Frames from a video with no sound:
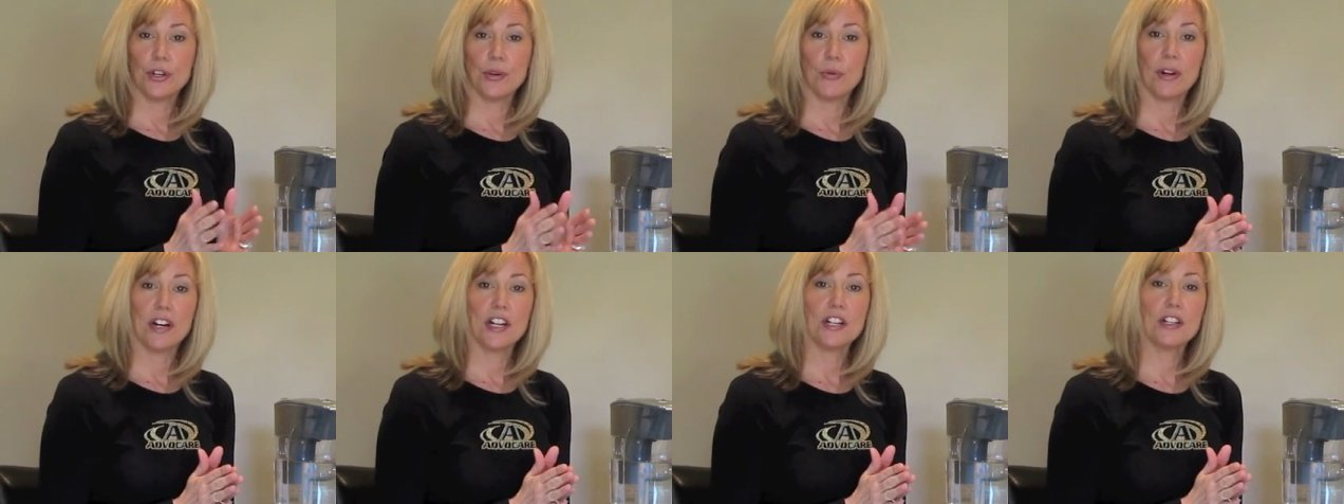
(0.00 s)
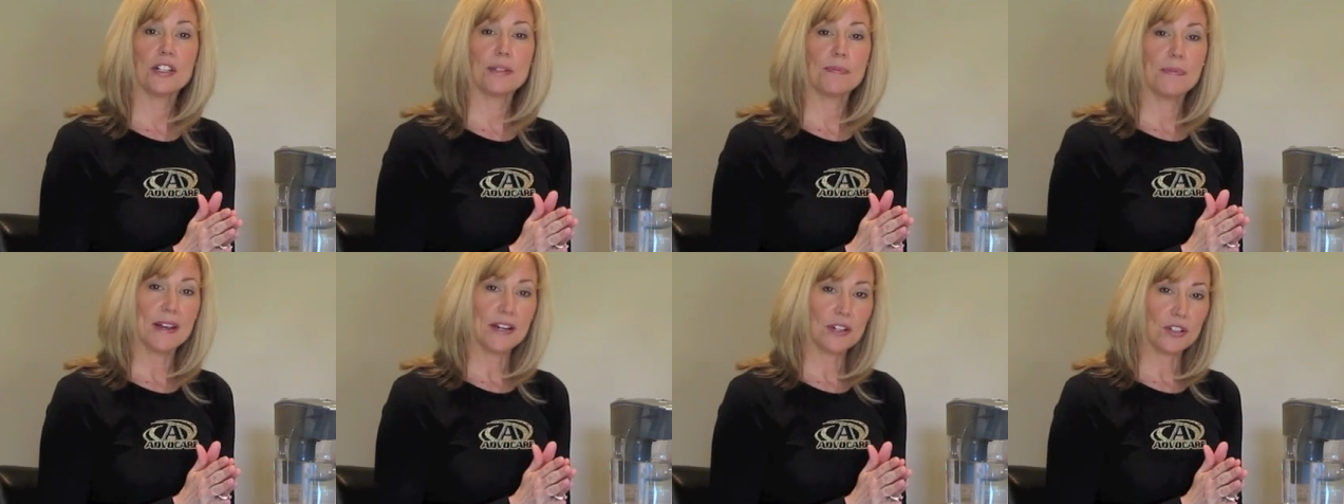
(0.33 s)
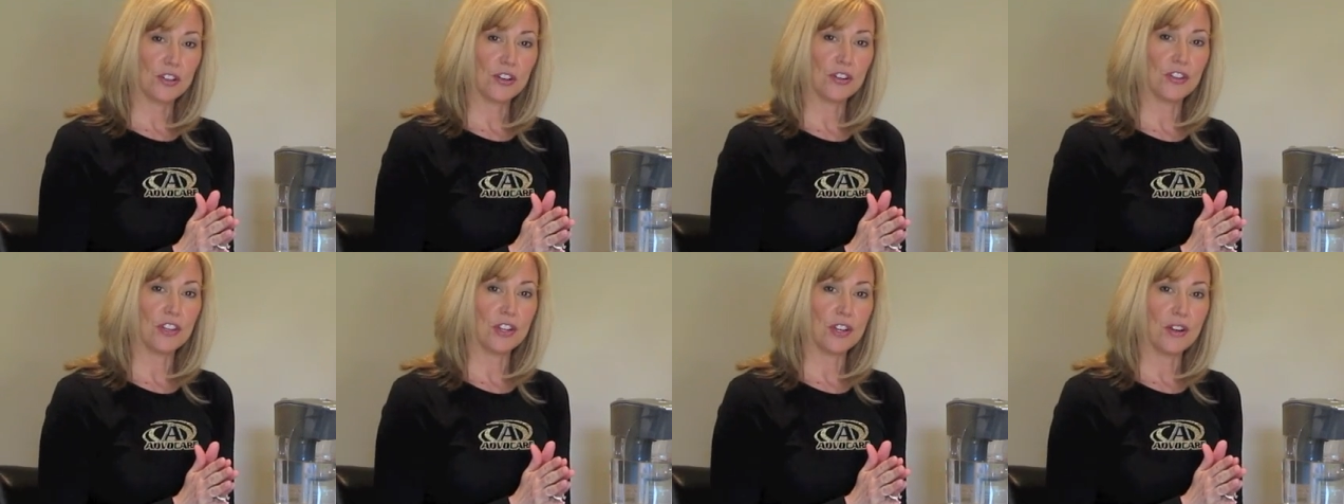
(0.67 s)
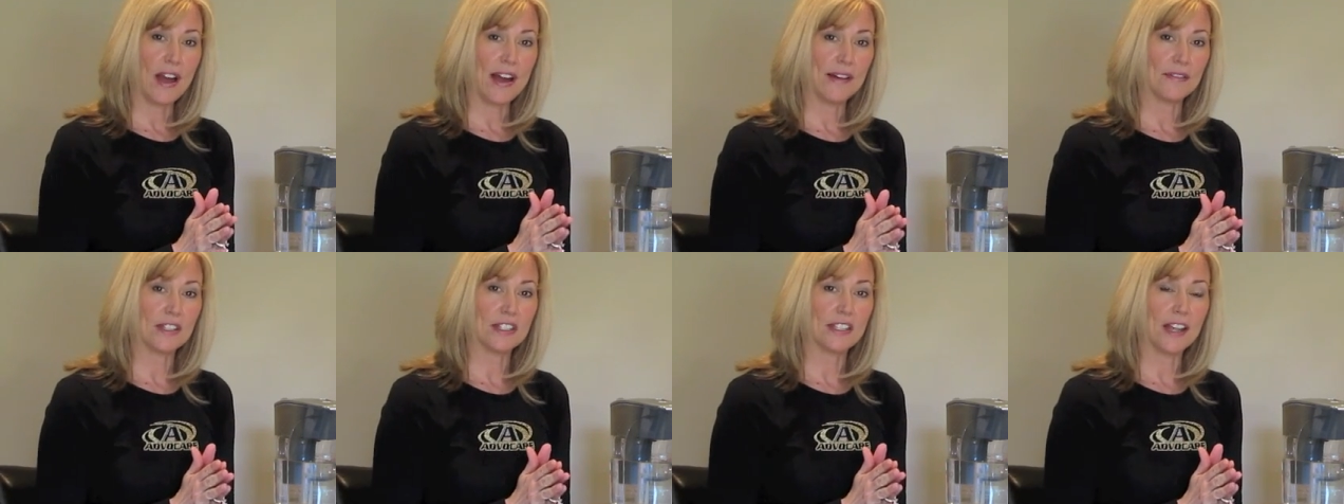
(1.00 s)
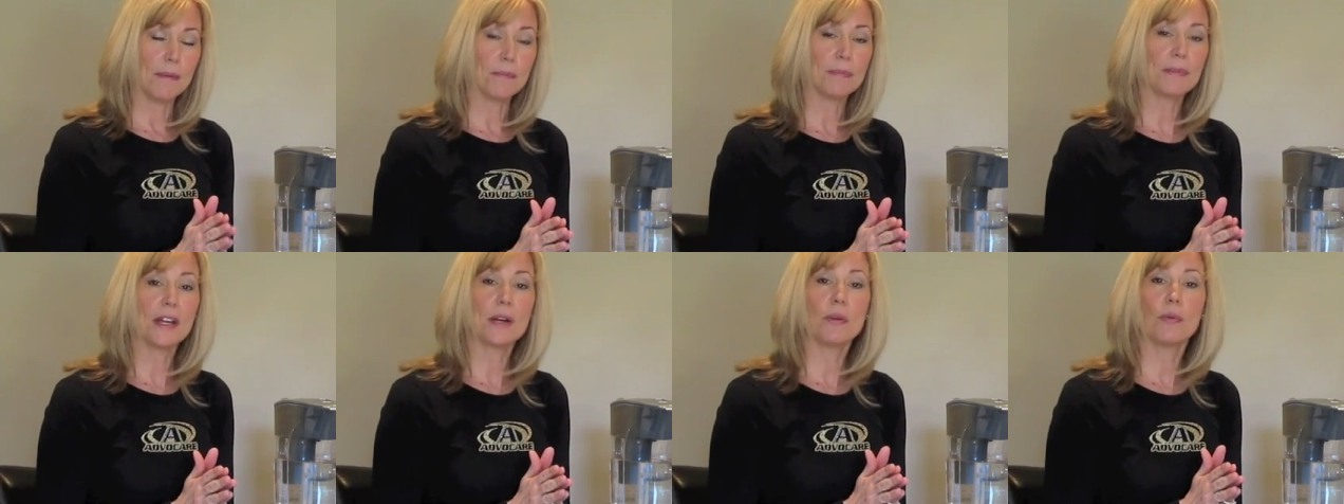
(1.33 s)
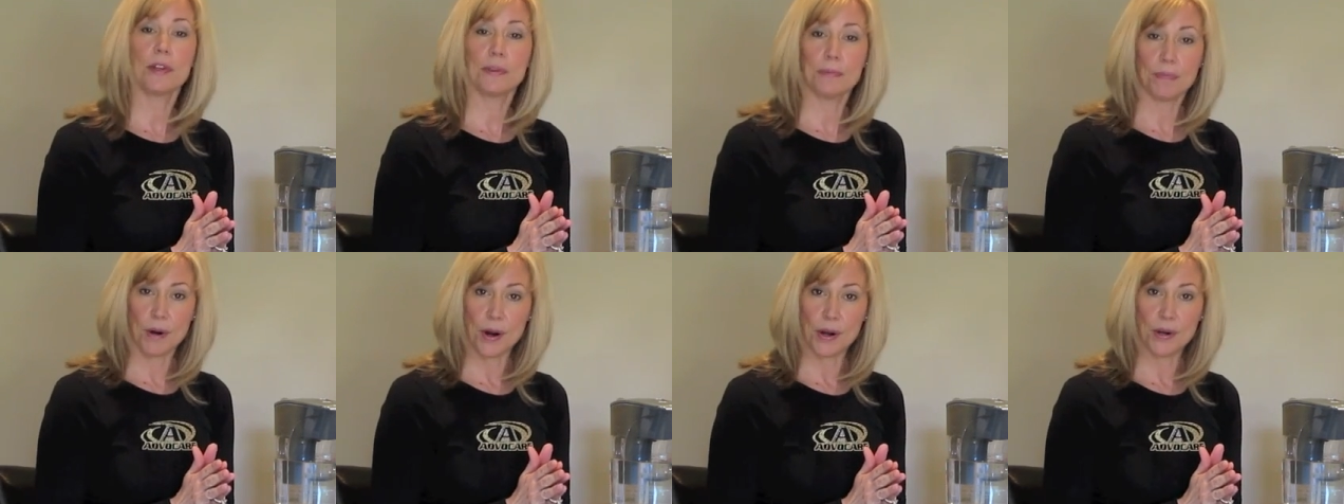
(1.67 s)
You want to just make sure that you have something
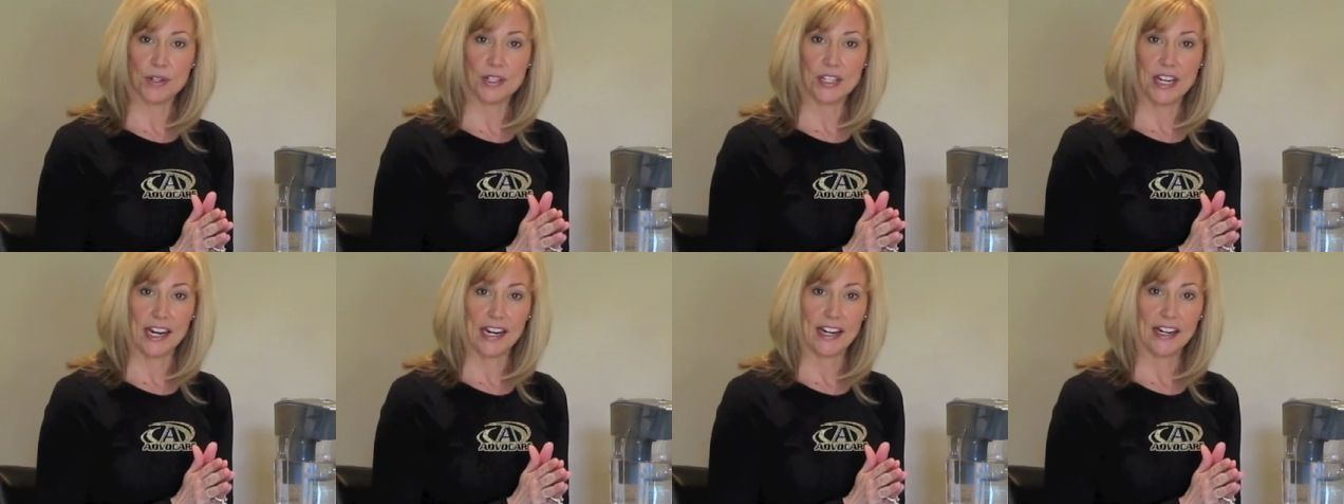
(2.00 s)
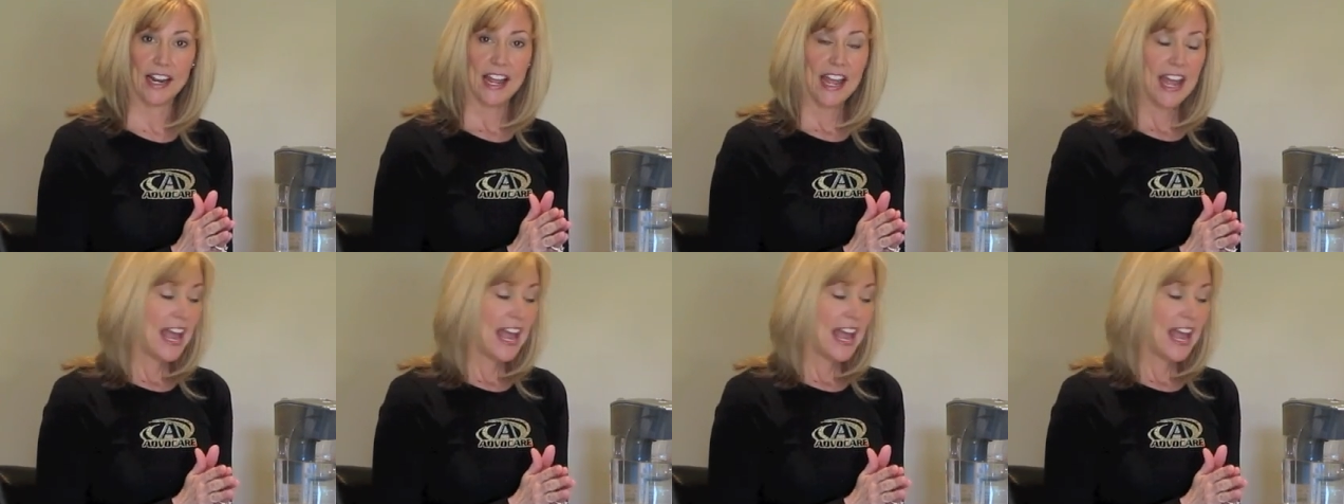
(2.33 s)
with protein.